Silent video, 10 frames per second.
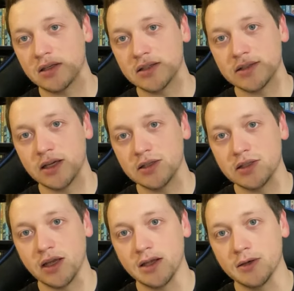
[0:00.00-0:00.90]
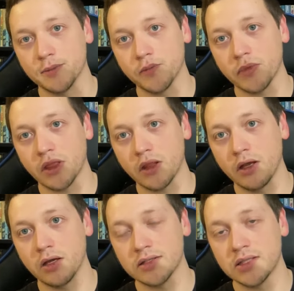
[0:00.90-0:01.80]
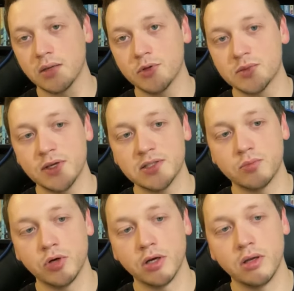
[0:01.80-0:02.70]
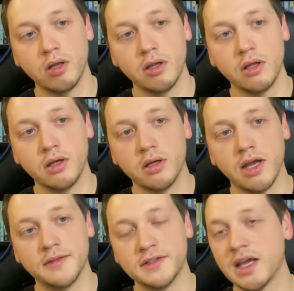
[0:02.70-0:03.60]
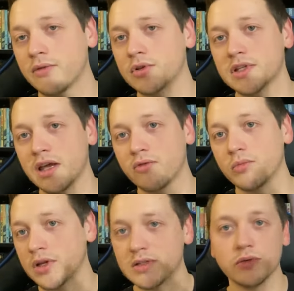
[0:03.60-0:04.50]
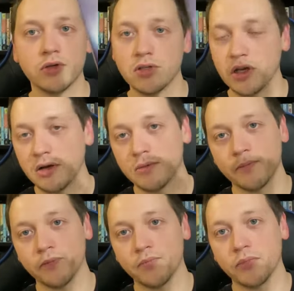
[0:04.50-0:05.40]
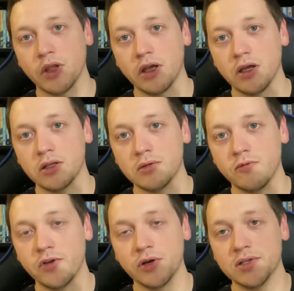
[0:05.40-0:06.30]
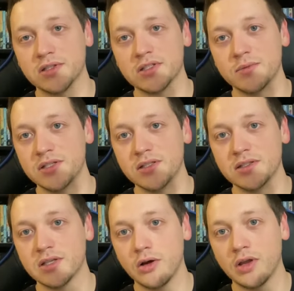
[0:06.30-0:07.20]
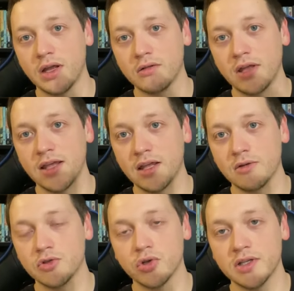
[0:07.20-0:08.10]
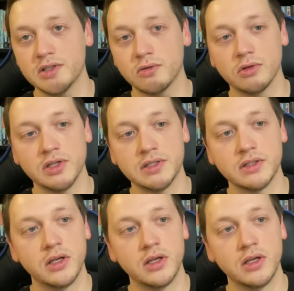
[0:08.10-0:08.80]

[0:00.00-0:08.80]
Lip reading: descend and set up a spaceport. And the tavern's kind of a place where, you know, various species go to hang out and trade stories.